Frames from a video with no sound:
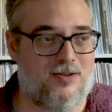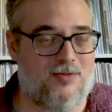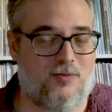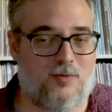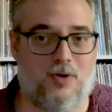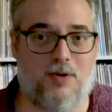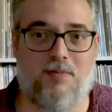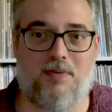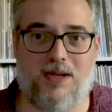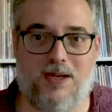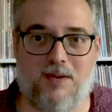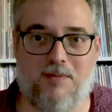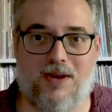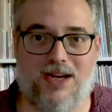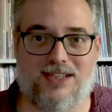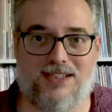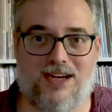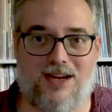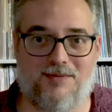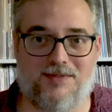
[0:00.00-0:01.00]
would be in my
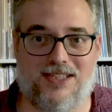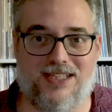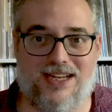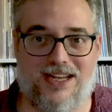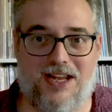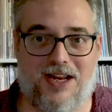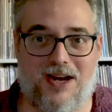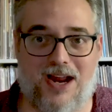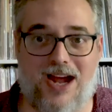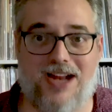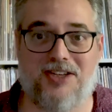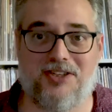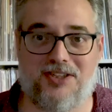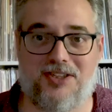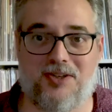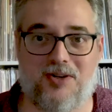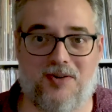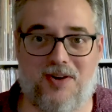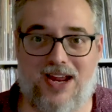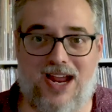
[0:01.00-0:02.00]
top 10. I
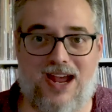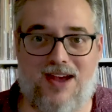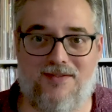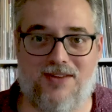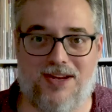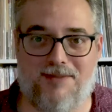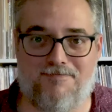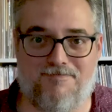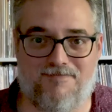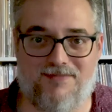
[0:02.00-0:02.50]
just don't have it.